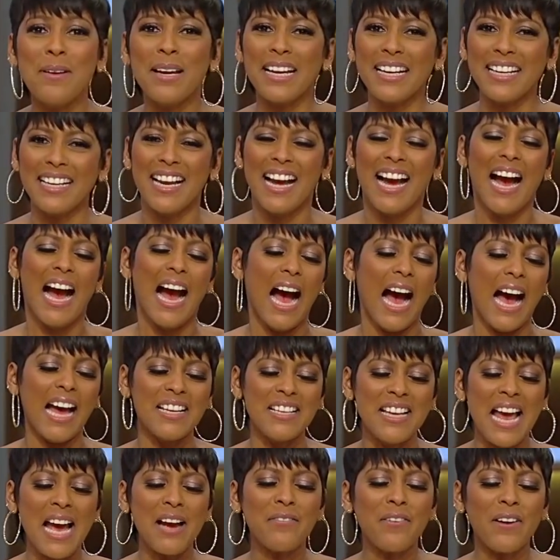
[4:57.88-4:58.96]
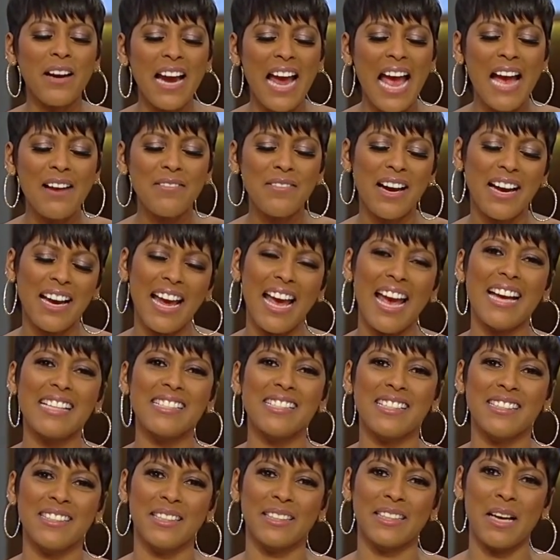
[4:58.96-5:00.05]
mean... Never have I had to
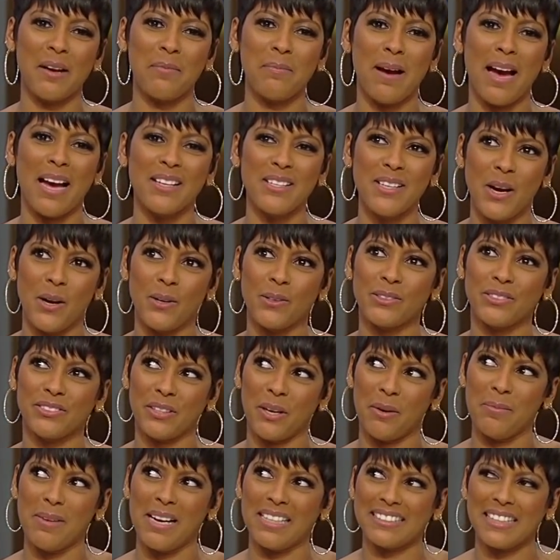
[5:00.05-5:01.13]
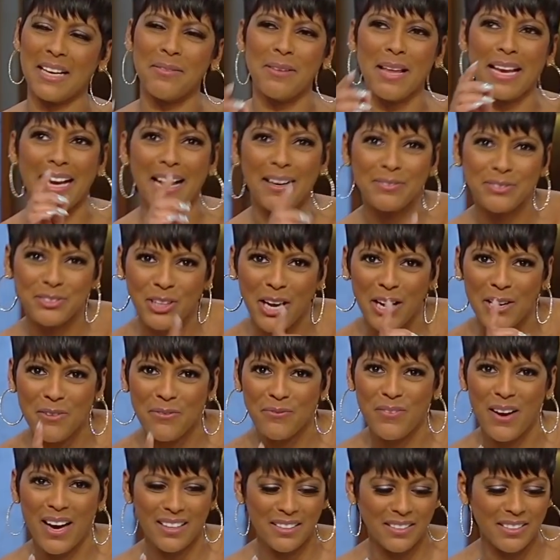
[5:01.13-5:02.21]
look at my notes so much. I'm like, I'm trying to
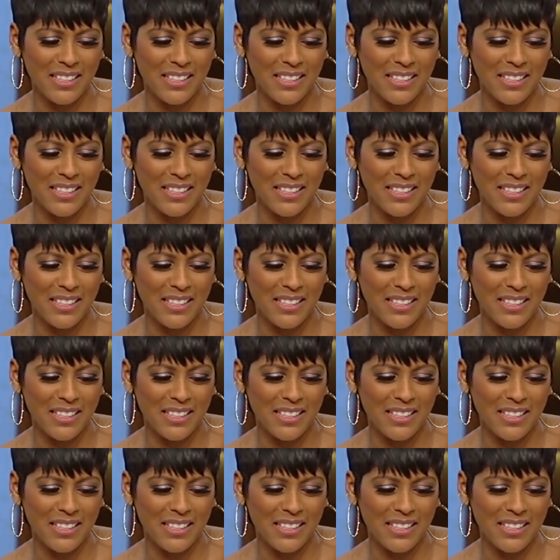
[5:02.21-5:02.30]
follow